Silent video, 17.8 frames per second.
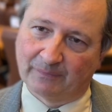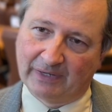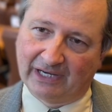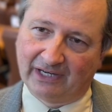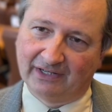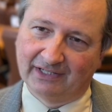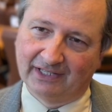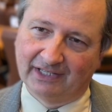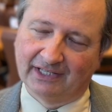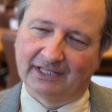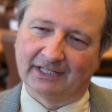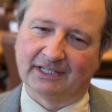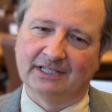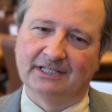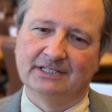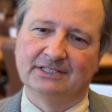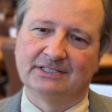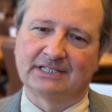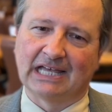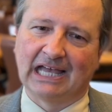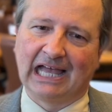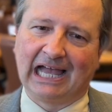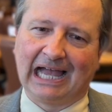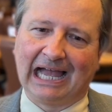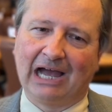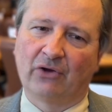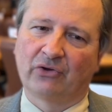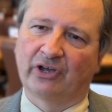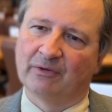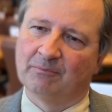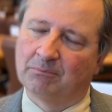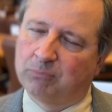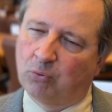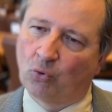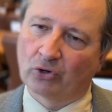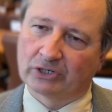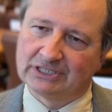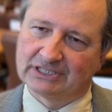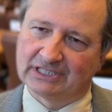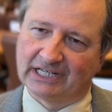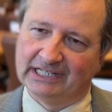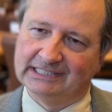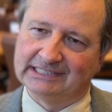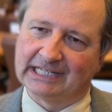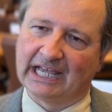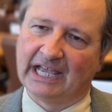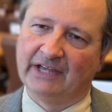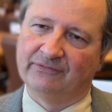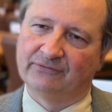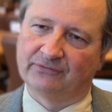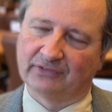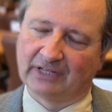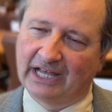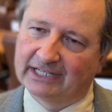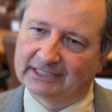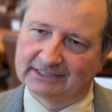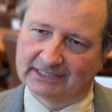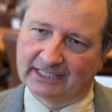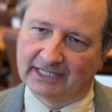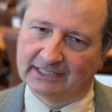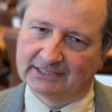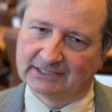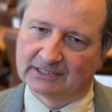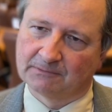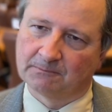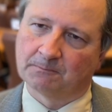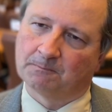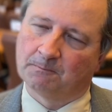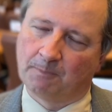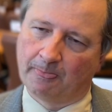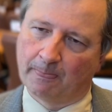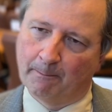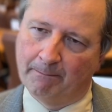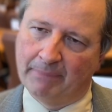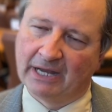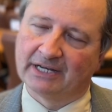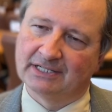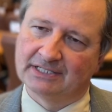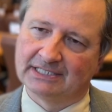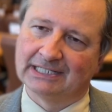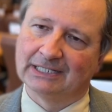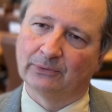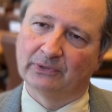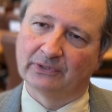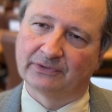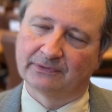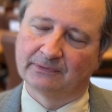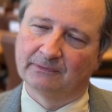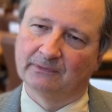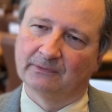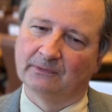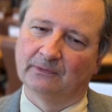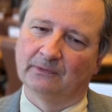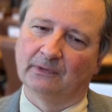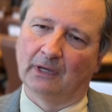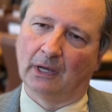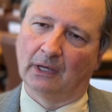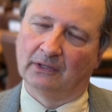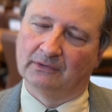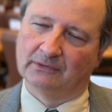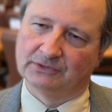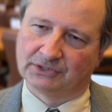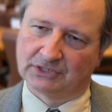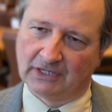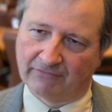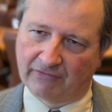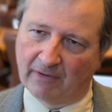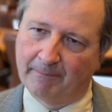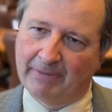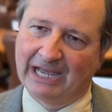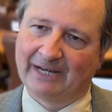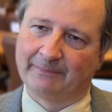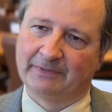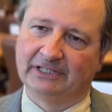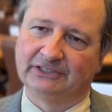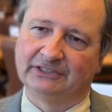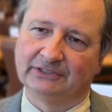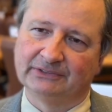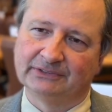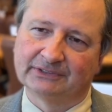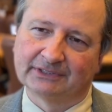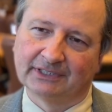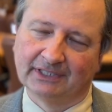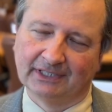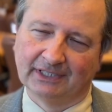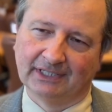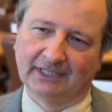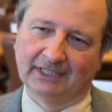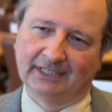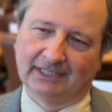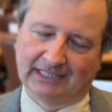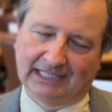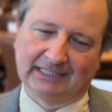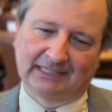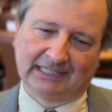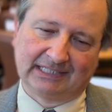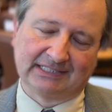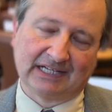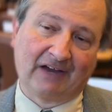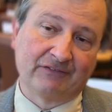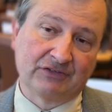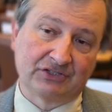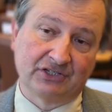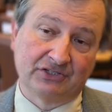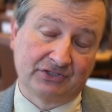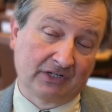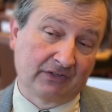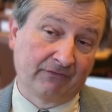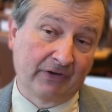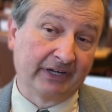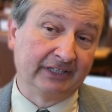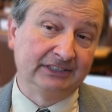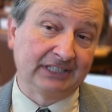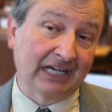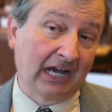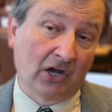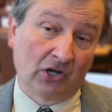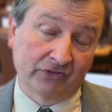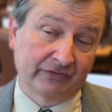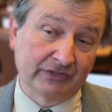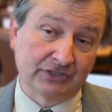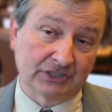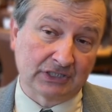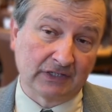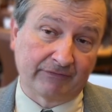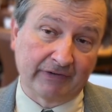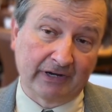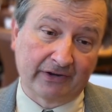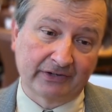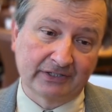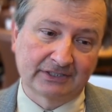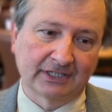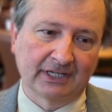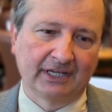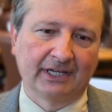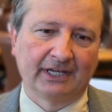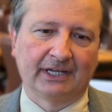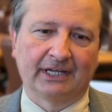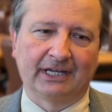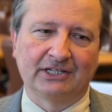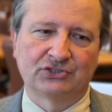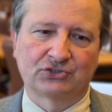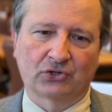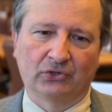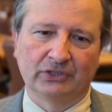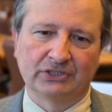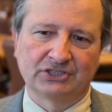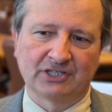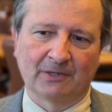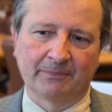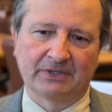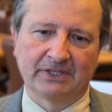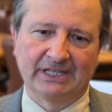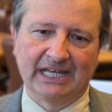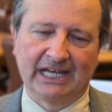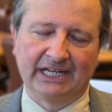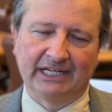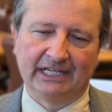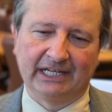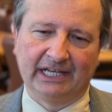about is how can port states and flag states better deal with seafarer abandonment issues. That's obviously such a very challenge for seafarers. It's certainly something that